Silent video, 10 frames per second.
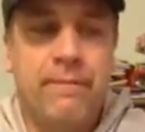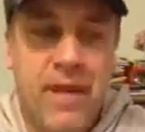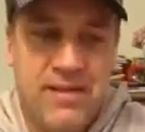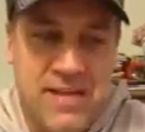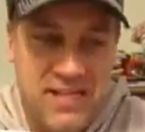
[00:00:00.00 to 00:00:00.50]

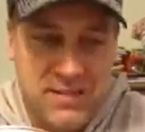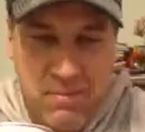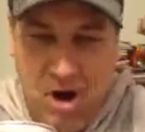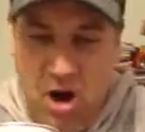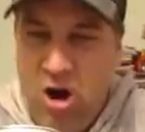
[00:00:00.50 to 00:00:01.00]
there's that
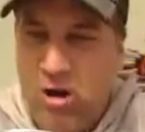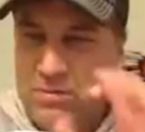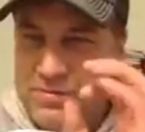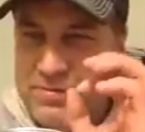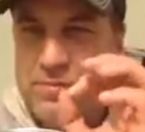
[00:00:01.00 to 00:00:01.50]

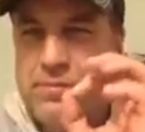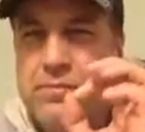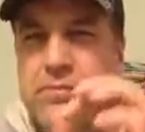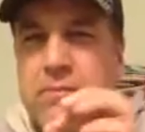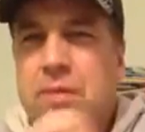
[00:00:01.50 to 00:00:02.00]
small
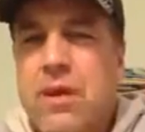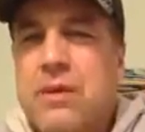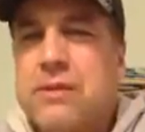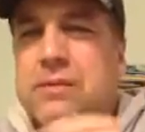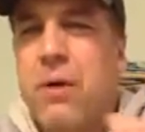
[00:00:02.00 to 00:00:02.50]

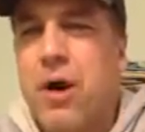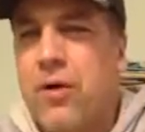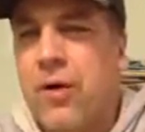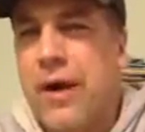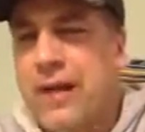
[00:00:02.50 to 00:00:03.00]
small
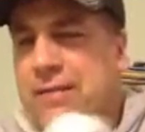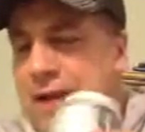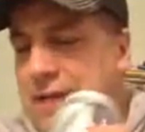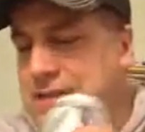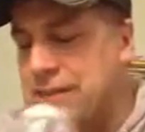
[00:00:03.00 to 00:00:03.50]
grainy
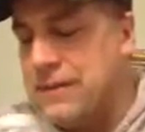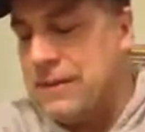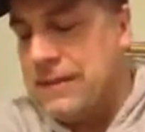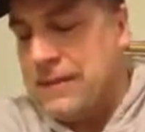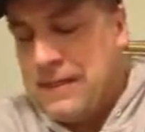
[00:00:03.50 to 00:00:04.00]
taste to
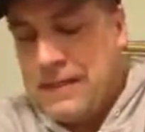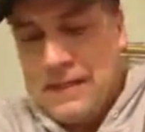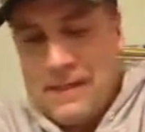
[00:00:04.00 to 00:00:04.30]
it. Mm.